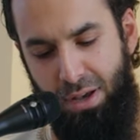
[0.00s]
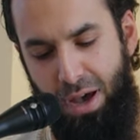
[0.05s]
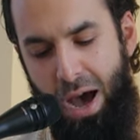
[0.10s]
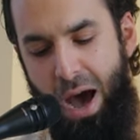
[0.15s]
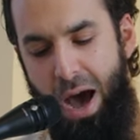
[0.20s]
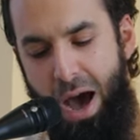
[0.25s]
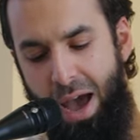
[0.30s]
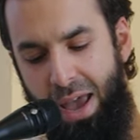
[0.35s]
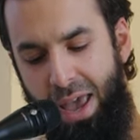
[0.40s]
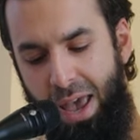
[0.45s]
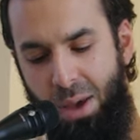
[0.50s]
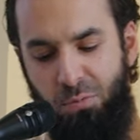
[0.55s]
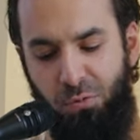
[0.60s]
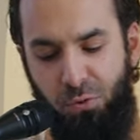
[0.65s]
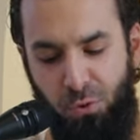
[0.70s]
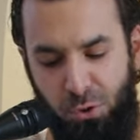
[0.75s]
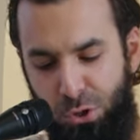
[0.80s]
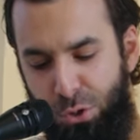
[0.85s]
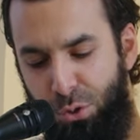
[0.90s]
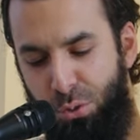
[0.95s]
I am
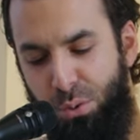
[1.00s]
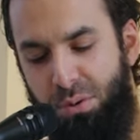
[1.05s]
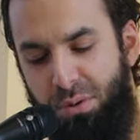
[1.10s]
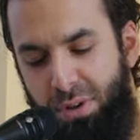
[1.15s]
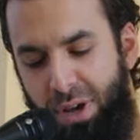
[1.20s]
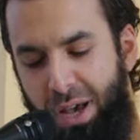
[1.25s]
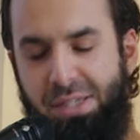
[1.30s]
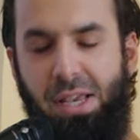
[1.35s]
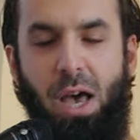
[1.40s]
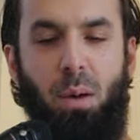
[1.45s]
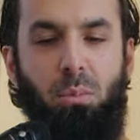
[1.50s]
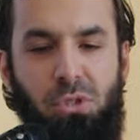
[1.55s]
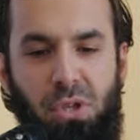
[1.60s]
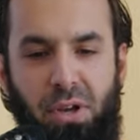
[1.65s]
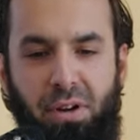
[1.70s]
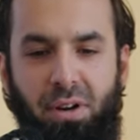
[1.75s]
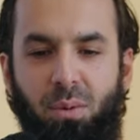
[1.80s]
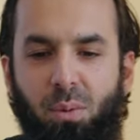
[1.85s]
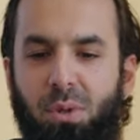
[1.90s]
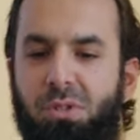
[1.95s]
for you as Abu
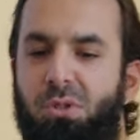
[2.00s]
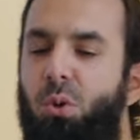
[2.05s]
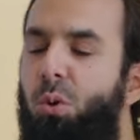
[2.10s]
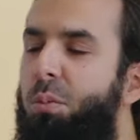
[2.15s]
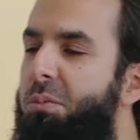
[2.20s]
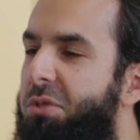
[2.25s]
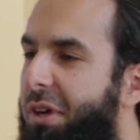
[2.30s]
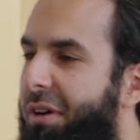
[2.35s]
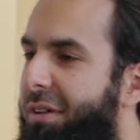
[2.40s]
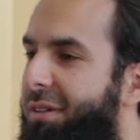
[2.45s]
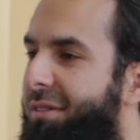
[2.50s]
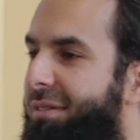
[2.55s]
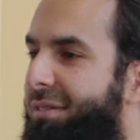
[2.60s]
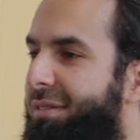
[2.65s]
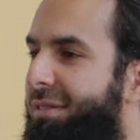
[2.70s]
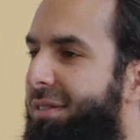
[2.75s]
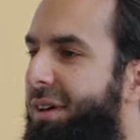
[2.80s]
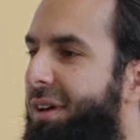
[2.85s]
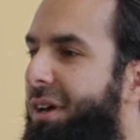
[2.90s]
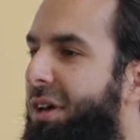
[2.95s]
Zar was to Umm Zar.
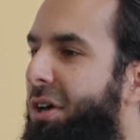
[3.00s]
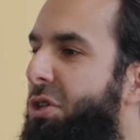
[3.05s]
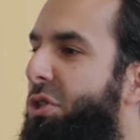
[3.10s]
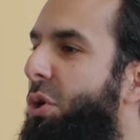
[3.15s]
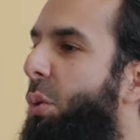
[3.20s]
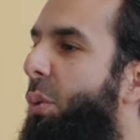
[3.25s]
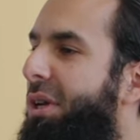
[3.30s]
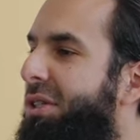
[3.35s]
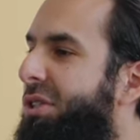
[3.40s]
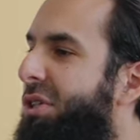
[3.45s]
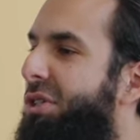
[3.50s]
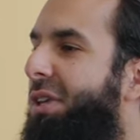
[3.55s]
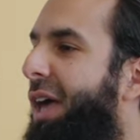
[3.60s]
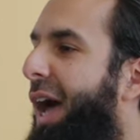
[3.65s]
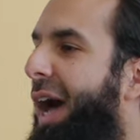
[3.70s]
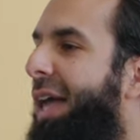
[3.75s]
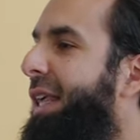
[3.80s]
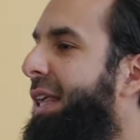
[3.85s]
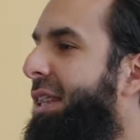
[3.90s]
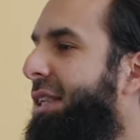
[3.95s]
So, what does this
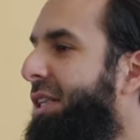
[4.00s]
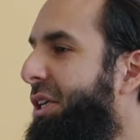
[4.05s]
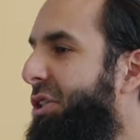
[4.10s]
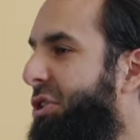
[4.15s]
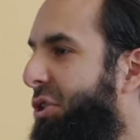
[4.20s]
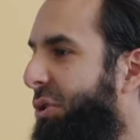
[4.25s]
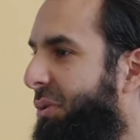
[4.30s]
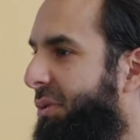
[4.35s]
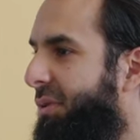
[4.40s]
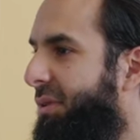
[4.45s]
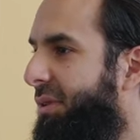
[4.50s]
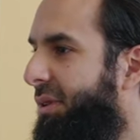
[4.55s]
hadith teach you?